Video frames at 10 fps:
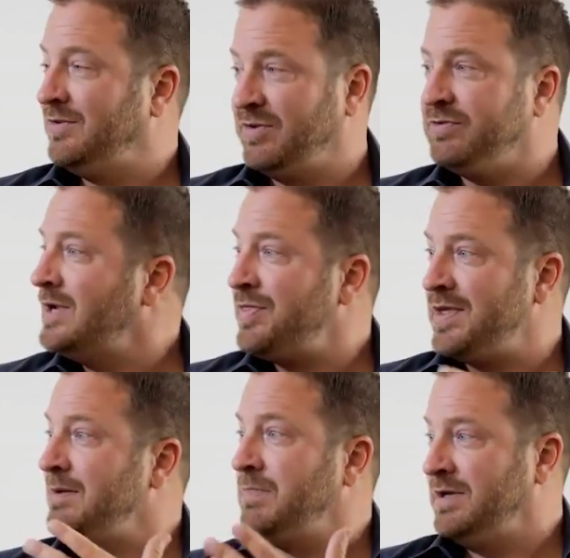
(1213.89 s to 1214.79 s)
It's just
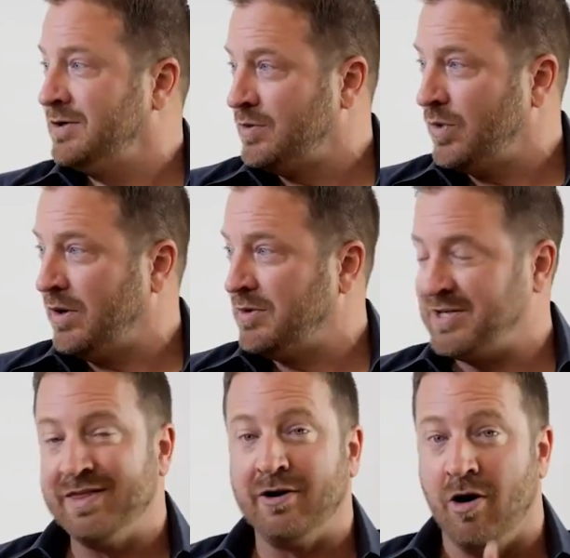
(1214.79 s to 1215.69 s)
nothing but goodwill, which
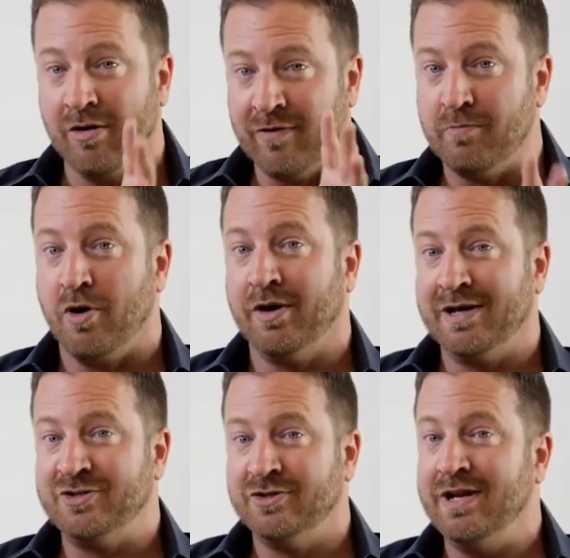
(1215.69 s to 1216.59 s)
I think all of our
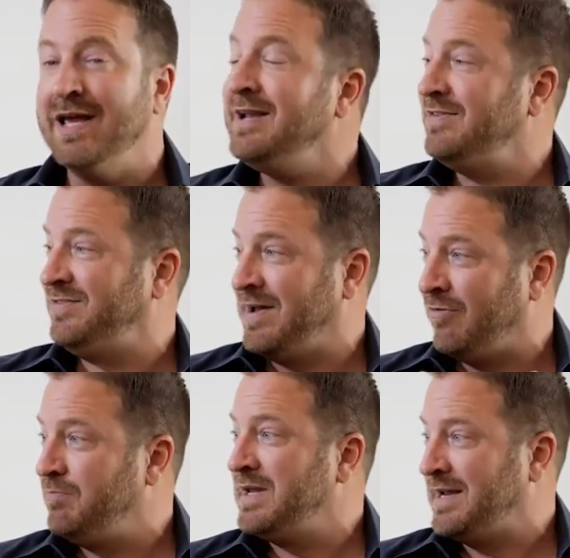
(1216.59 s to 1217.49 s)
marketing should in
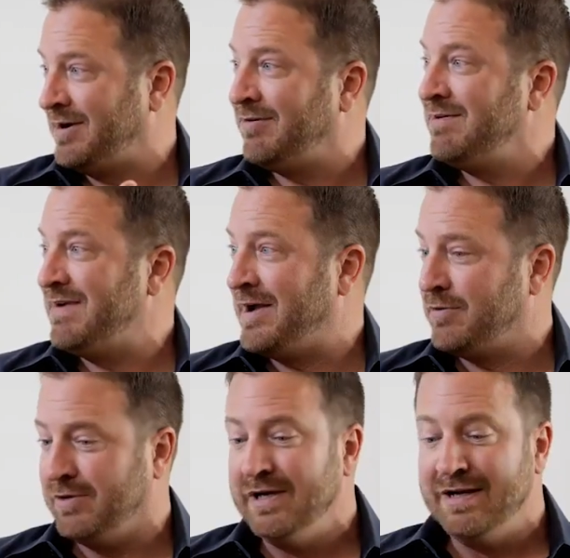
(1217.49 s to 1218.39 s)
itself be inherently
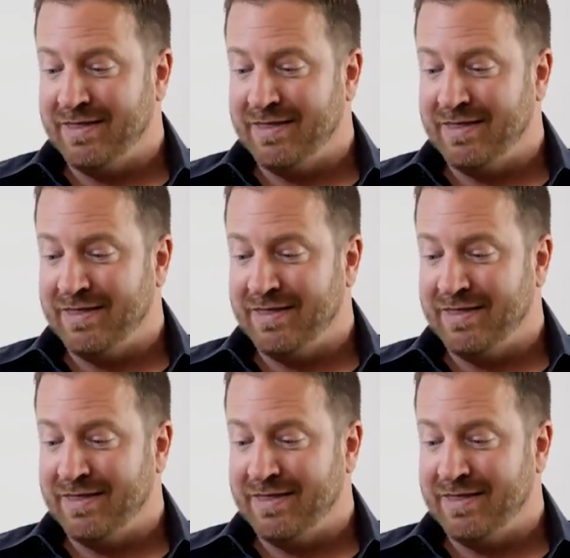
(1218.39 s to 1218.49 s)
valuable.